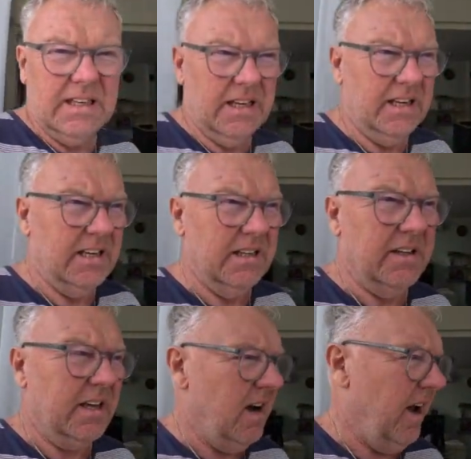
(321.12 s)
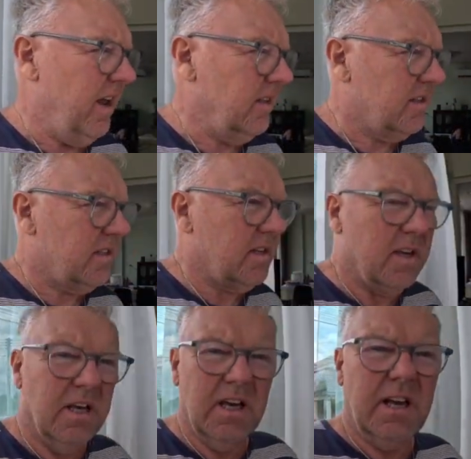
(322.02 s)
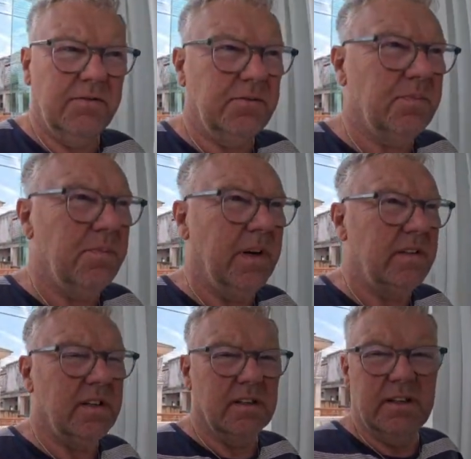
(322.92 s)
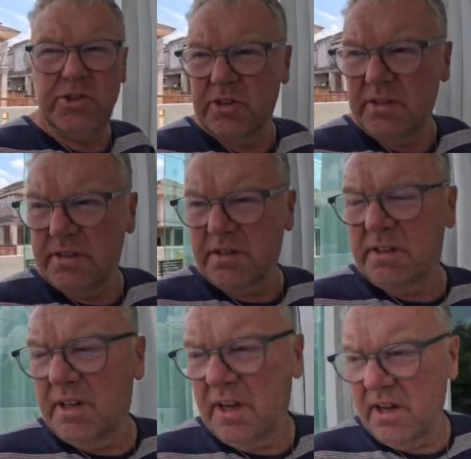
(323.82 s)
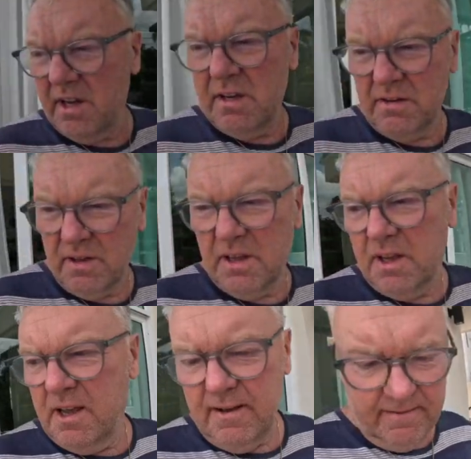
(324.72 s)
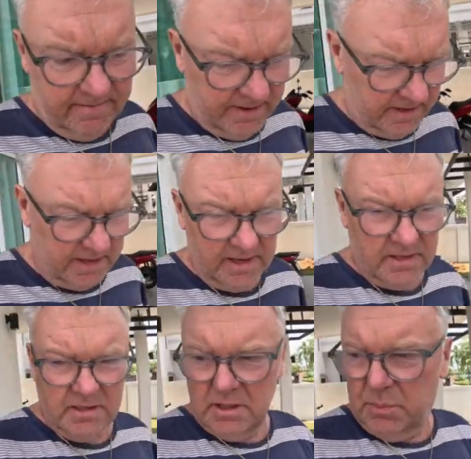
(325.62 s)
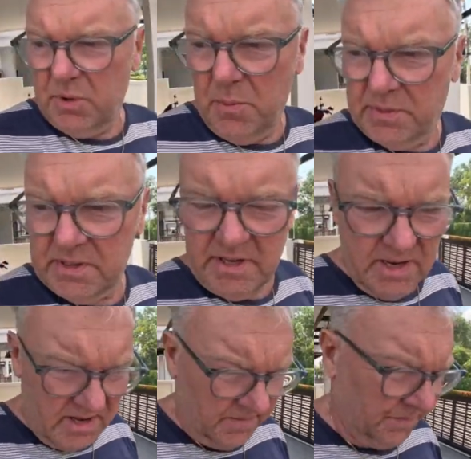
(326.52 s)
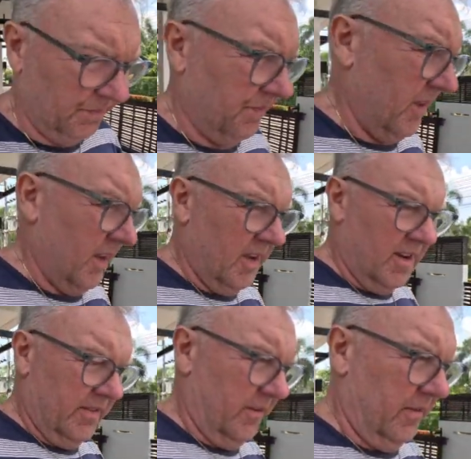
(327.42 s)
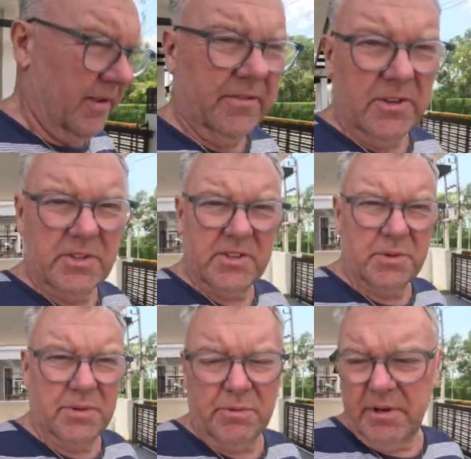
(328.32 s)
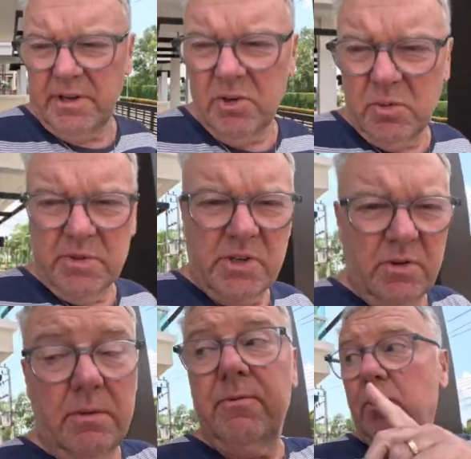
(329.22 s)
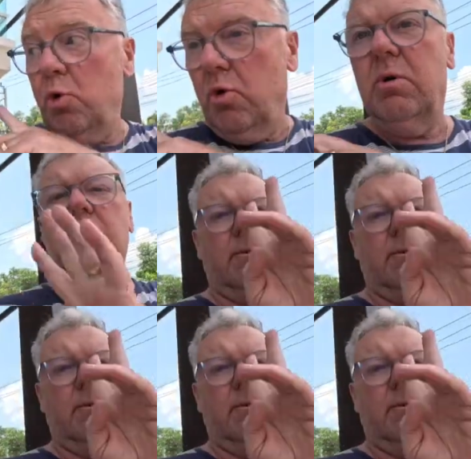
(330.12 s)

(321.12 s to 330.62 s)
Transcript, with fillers: uh, the guys have basically just uh, vacated the property and they've left us with three enormous, four